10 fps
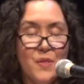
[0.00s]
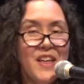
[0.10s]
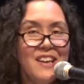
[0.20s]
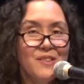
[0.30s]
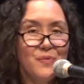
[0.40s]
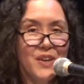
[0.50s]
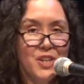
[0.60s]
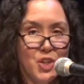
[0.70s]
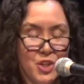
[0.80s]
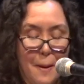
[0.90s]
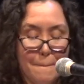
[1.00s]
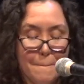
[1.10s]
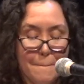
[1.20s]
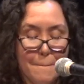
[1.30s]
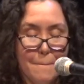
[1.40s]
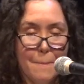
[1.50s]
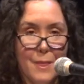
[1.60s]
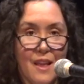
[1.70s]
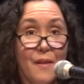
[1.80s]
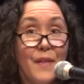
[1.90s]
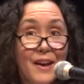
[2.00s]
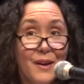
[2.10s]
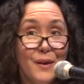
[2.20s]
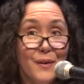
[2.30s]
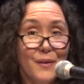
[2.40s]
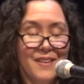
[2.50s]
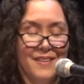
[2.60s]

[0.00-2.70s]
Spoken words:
Thanks, fish. Thank you.